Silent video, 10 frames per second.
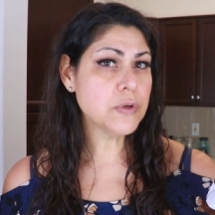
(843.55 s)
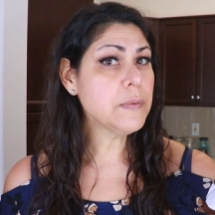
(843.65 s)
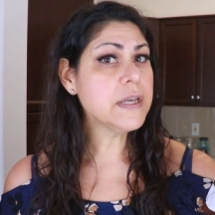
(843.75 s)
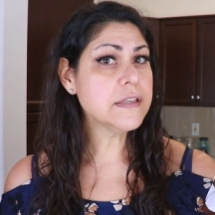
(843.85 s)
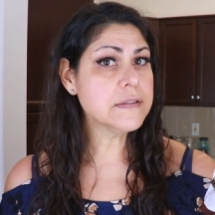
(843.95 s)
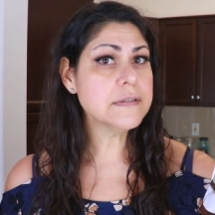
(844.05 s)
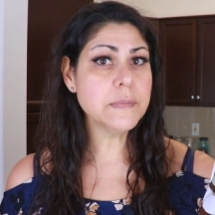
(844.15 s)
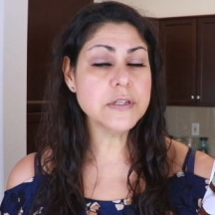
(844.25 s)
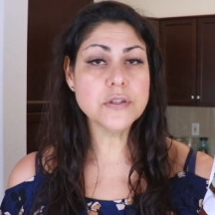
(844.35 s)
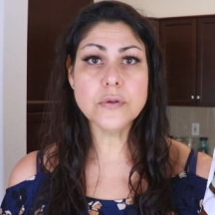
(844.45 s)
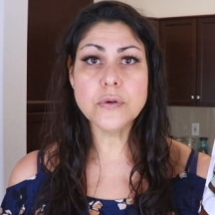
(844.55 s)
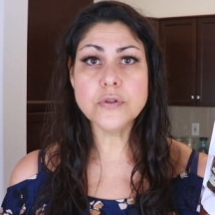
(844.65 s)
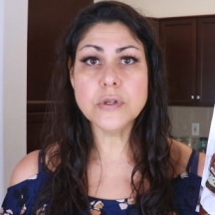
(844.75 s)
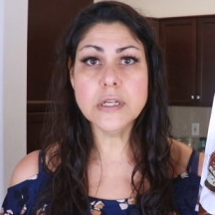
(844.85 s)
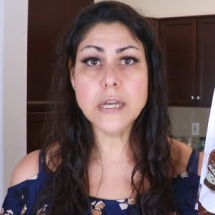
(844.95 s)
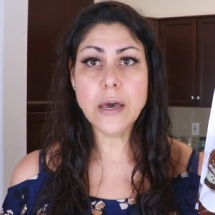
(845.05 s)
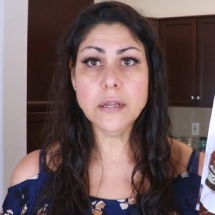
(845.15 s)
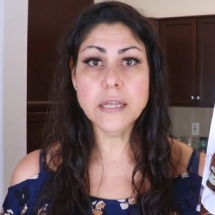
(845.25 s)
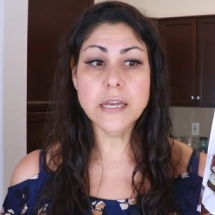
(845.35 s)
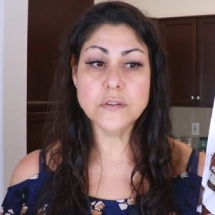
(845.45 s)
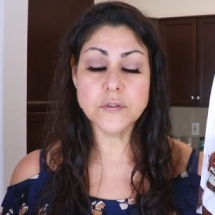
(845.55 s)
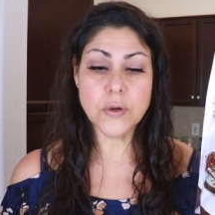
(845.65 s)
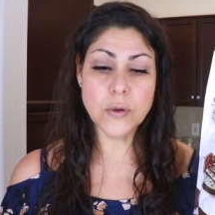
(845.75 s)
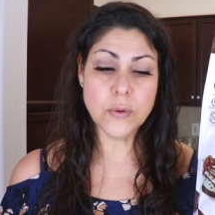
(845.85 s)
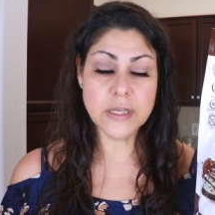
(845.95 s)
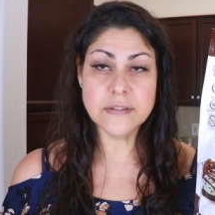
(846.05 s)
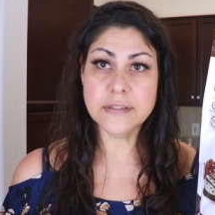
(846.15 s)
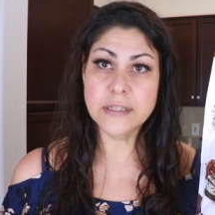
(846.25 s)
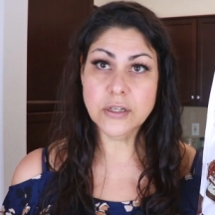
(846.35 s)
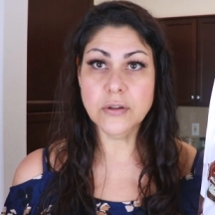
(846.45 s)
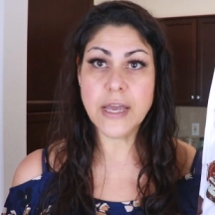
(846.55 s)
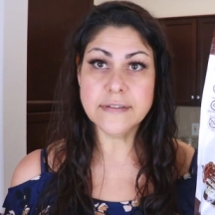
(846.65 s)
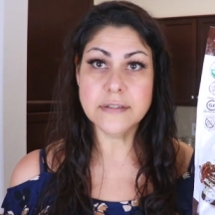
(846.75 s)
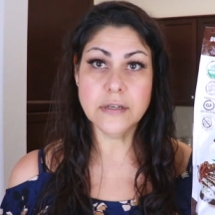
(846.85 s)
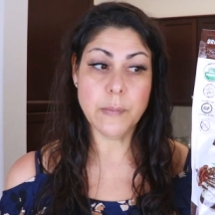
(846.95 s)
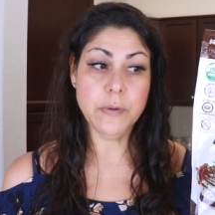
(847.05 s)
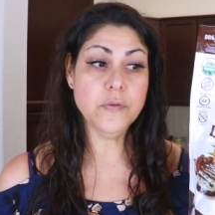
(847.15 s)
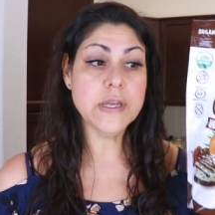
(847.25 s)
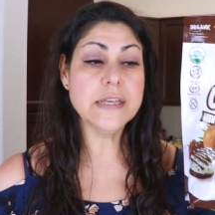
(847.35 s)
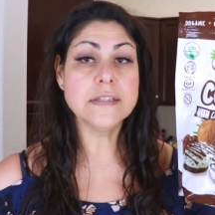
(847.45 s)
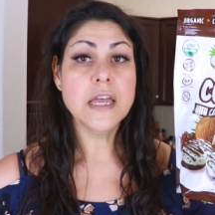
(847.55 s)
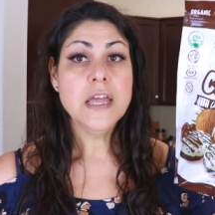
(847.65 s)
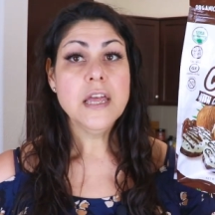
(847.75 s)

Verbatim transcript: three weeks since I went to the grocery outlet. So it's, you know, lasted a couple of weeks.